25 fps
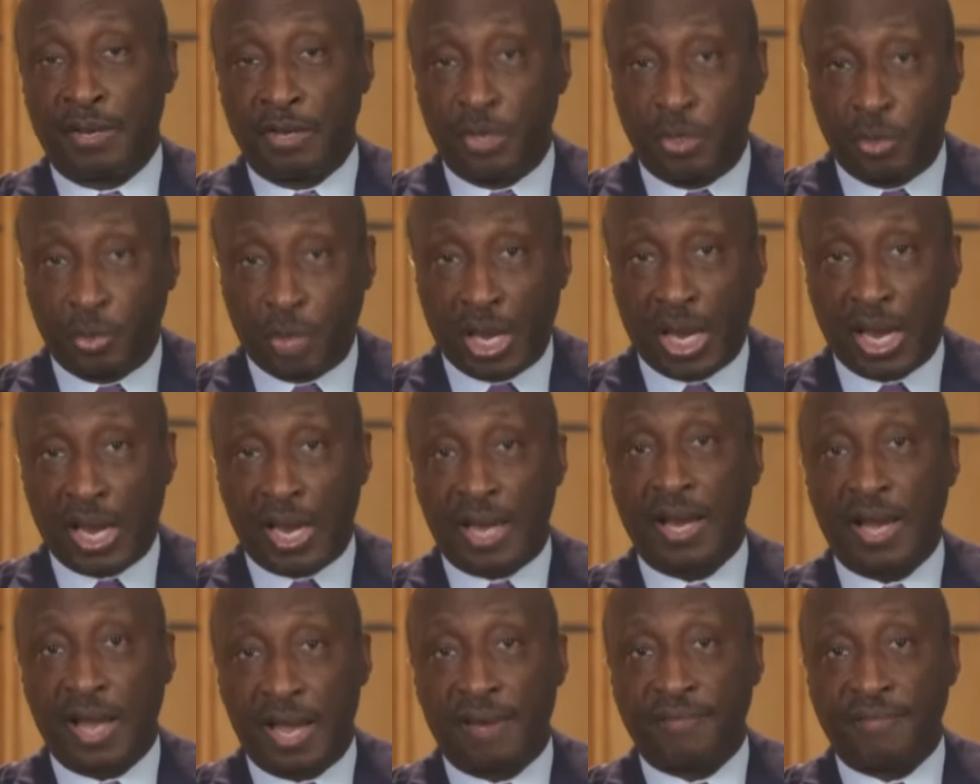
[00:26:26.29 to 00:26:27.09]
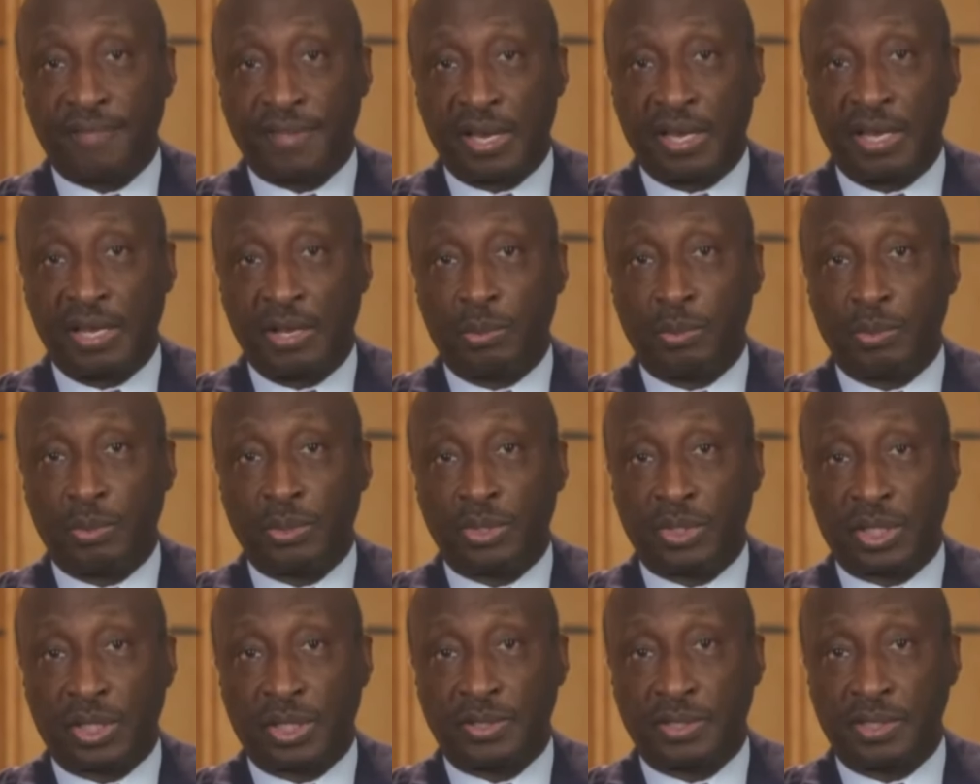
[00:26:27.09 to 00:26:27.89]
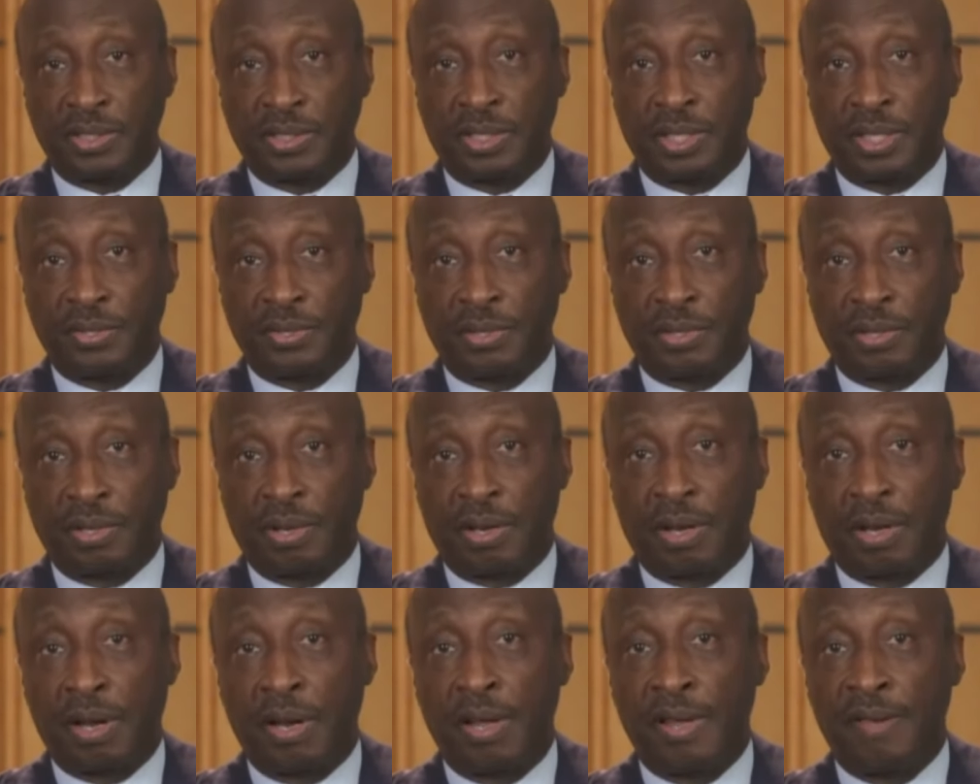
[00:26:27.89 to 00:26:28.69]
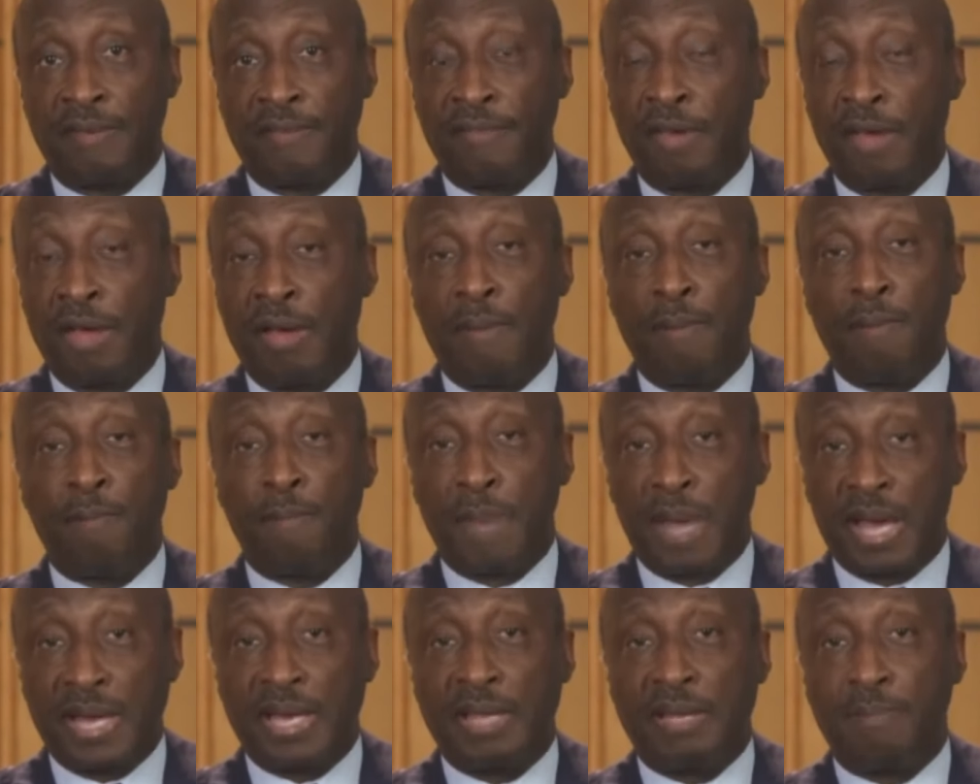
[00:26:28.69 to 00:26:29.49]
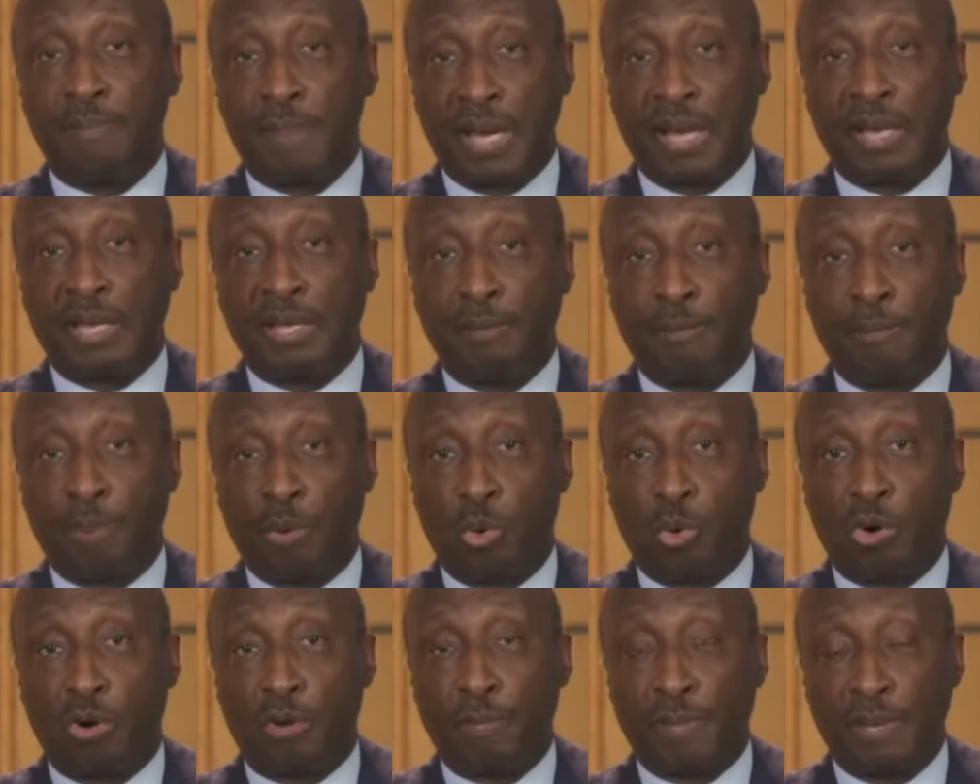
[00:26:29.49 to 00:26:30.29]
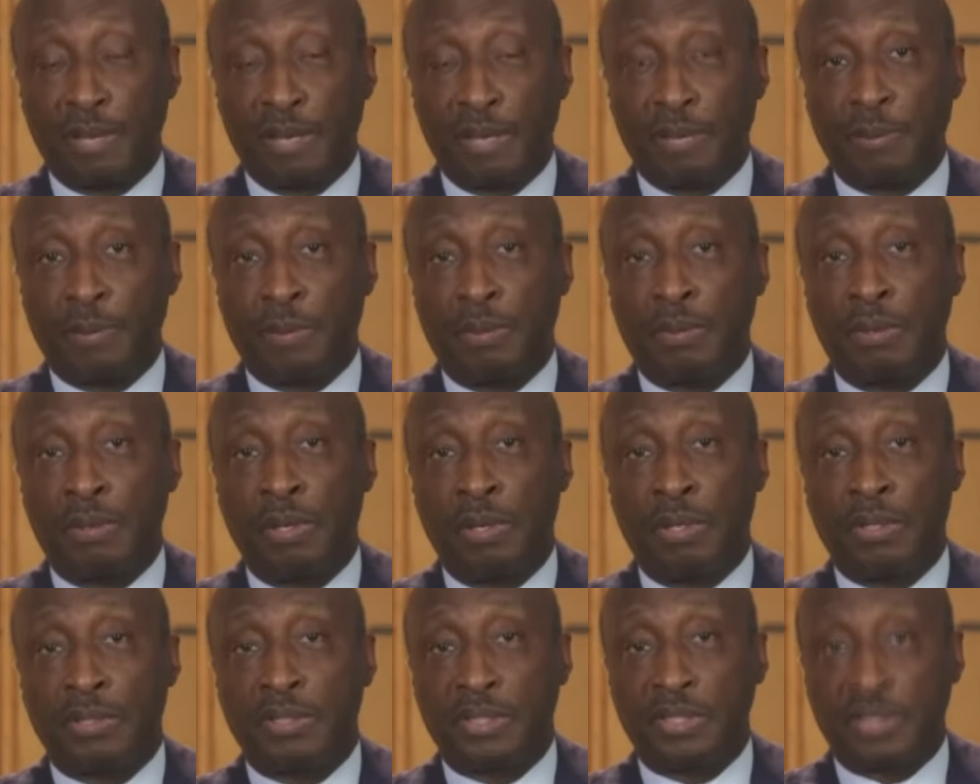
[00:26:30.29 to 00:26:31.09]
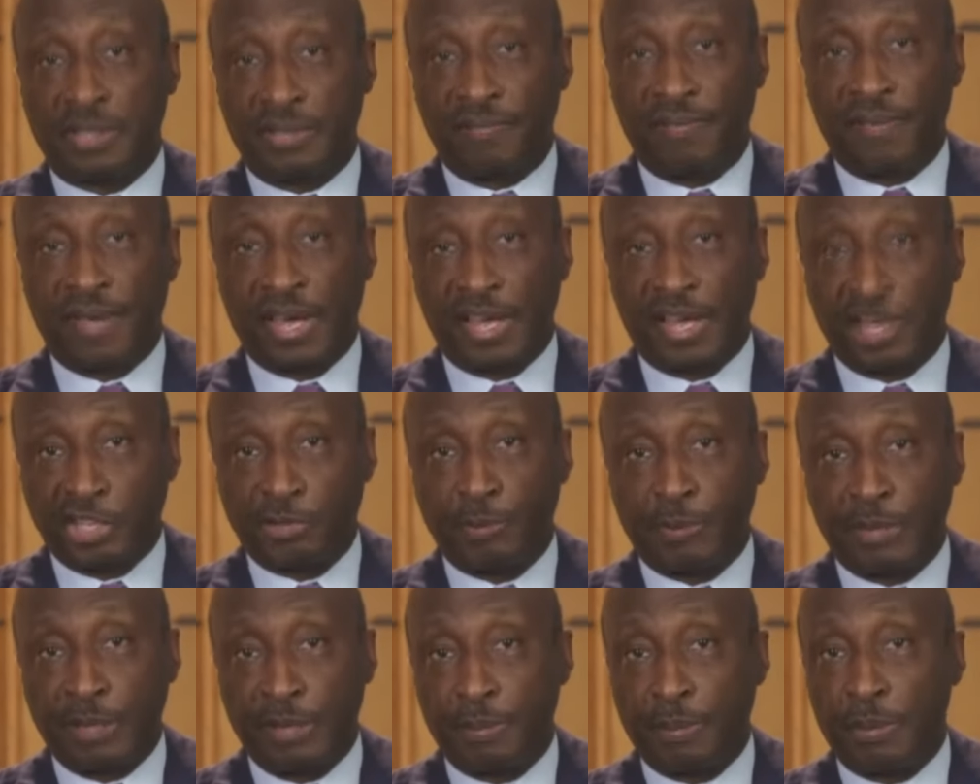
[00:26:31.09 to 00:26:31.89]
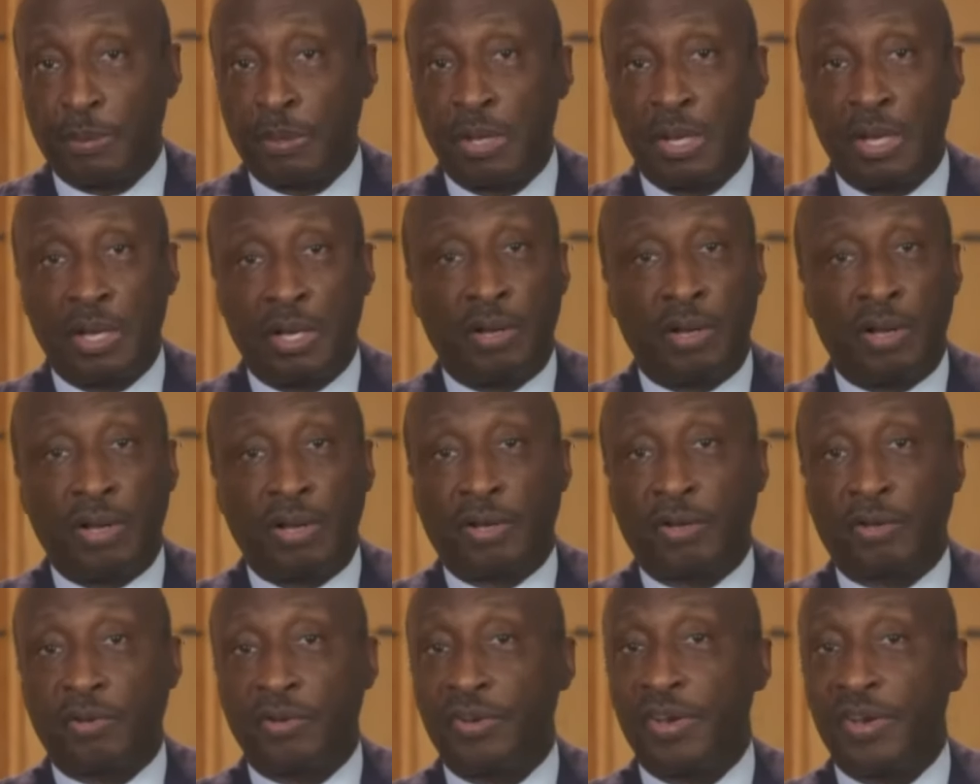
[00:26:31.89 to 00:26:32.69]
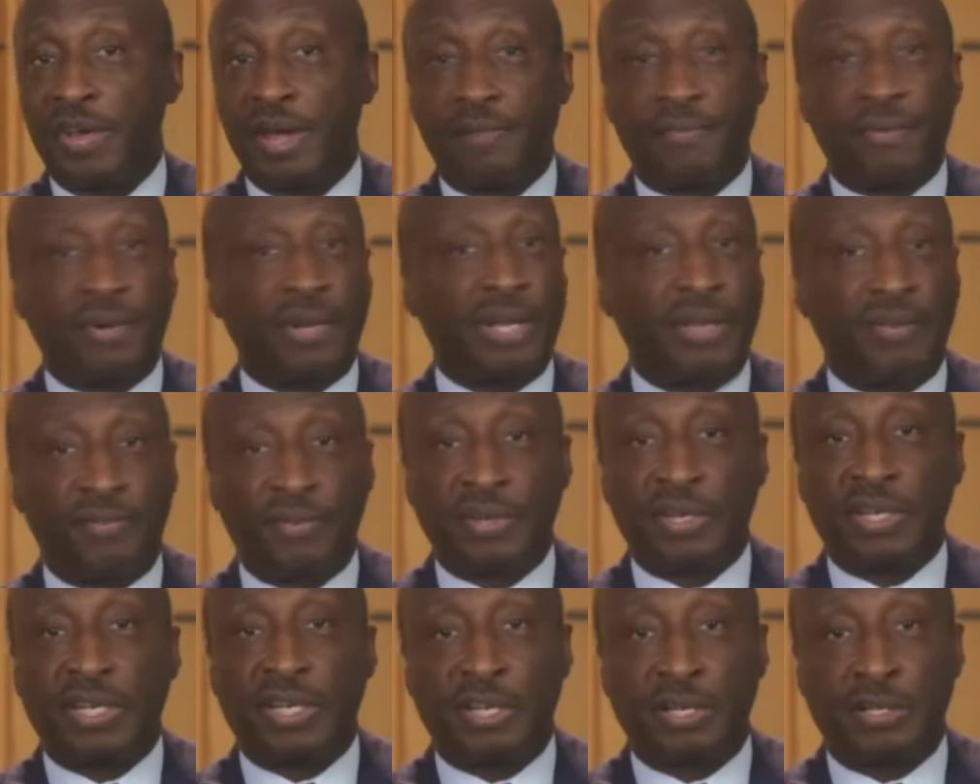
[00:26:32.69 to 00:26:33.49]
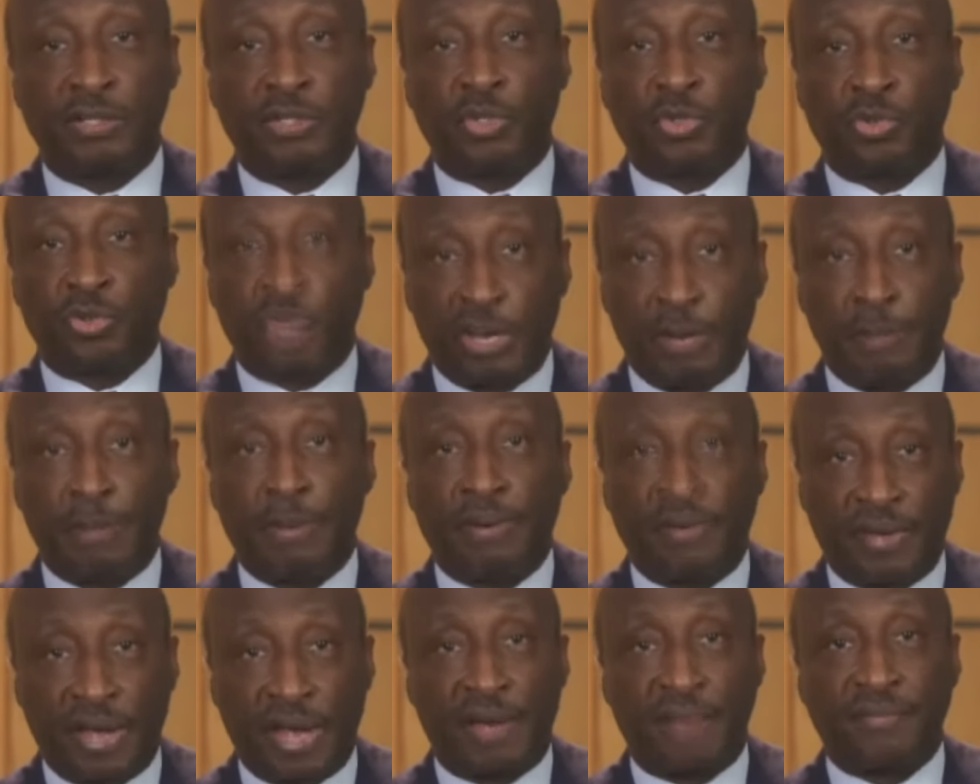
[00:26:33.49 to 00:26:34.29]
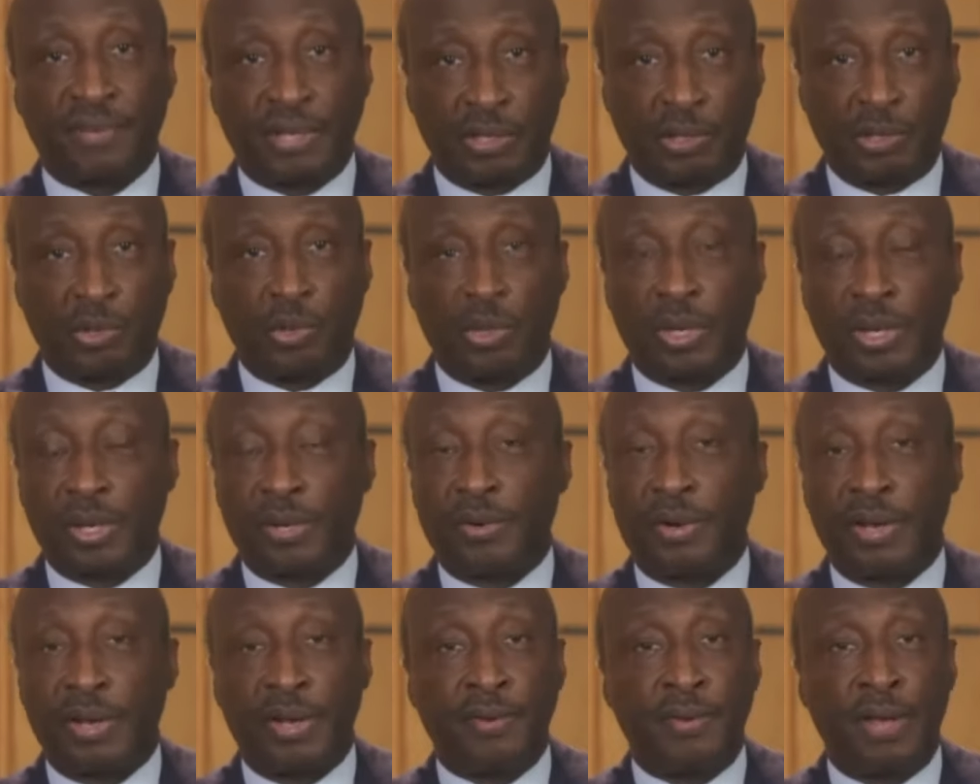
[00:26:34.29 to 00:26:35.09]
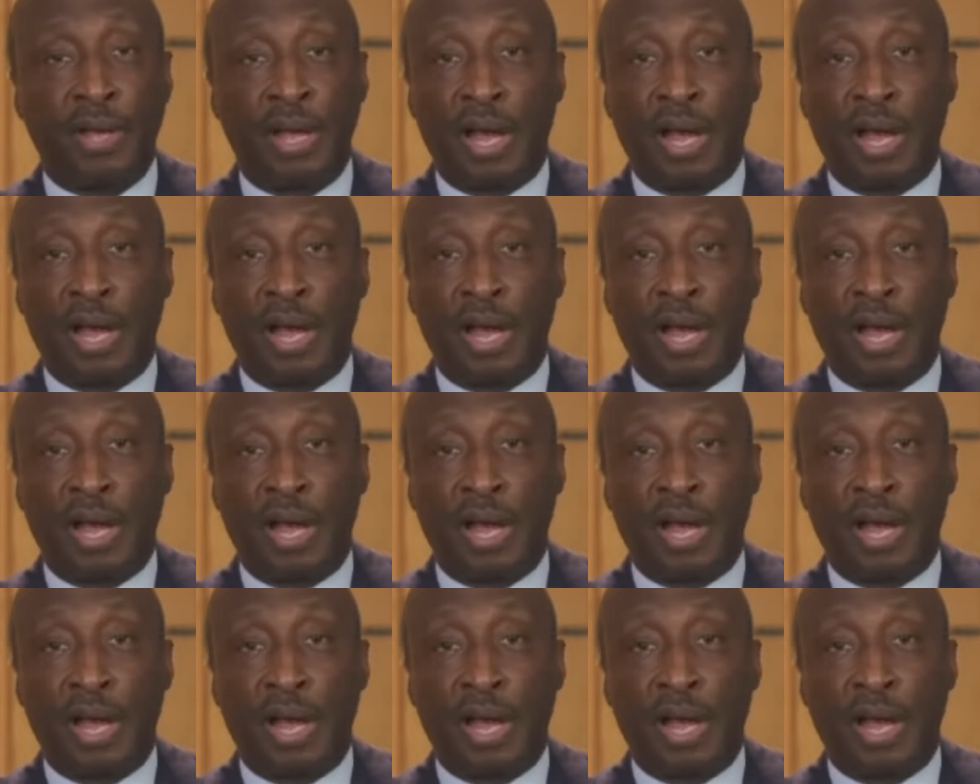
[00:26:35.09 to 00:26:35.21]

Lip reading: but you can't have that equal justice under law if many, many poor people, disadvantaged people, could never even dream of having a lawyer.